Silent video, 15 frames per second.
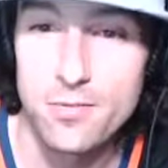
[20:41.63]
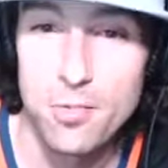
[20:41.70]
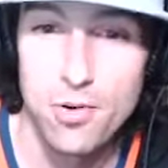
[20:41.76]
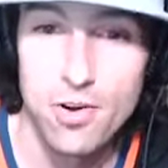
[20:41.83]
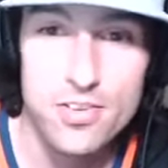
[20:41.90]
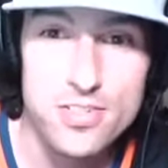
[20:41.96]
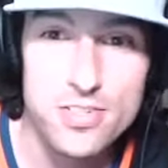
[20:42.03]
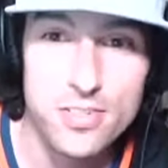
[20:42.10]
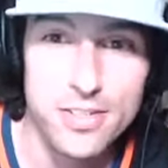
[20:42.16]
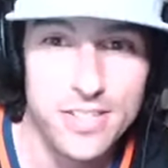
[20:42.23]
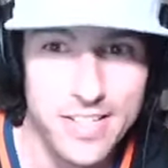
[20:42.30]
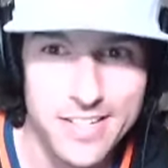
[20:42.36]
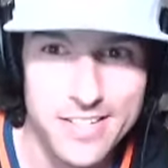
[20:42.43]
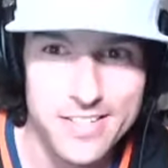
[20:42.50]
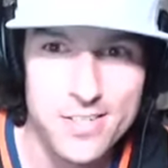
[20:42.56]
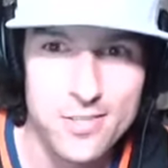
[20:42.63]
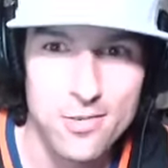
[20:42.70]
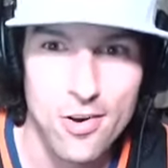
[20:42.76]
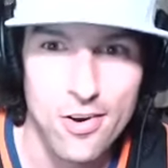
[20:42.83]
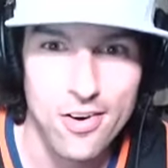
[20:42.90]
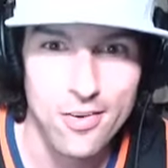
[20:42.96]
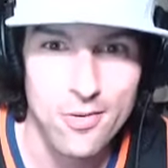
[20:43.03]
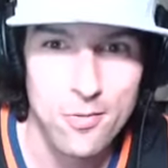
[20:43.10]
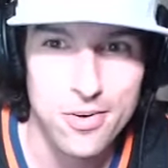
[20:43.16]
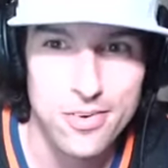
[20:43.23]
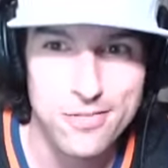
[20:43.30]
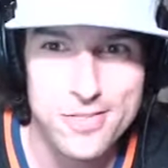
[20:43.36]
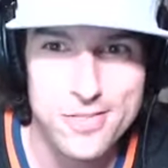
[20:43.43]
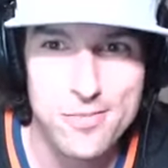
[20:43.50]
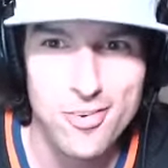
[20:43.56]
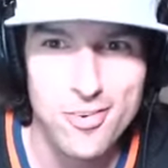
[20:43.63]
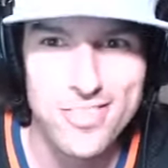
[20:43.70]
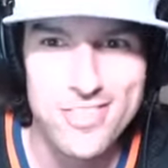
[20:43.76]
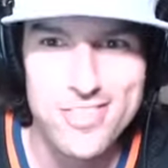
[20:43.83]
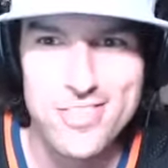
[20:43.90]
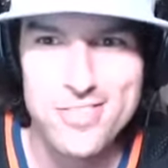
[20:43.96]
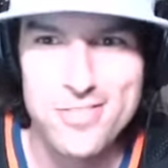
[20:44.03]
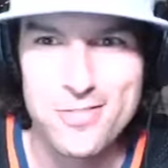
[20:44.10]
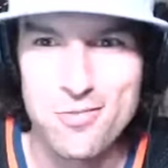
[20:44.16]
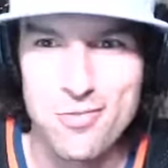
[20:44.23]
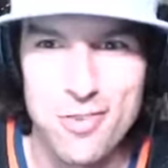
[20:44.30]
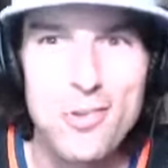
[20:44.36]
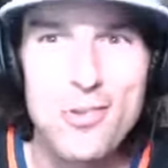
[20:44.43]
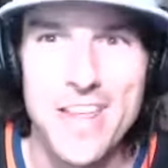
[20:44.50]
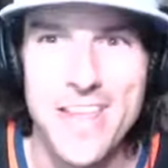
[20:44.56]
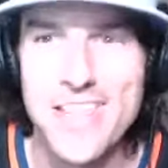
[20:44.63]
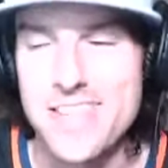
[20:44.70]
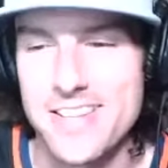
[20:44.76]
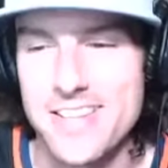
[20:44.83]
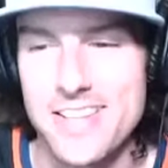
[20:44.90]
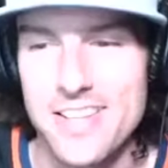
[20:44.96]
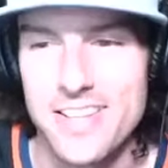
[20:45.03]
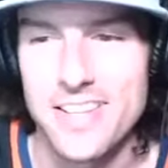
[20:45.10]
we're also going to get into what some of our listeners wrote in.